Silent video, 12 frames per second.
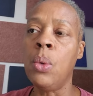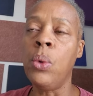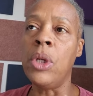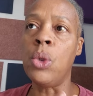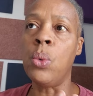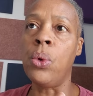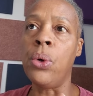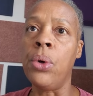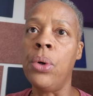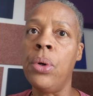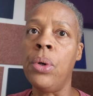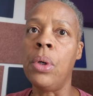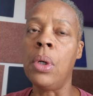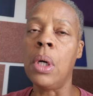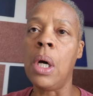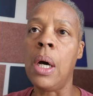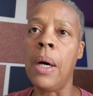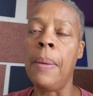which were
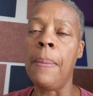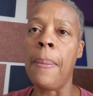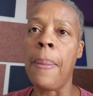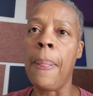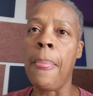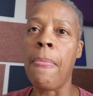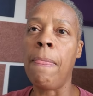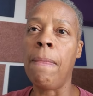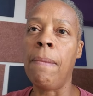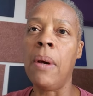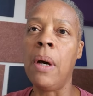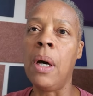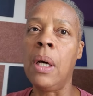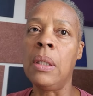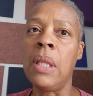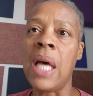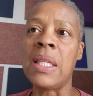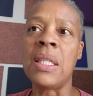
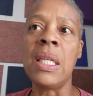not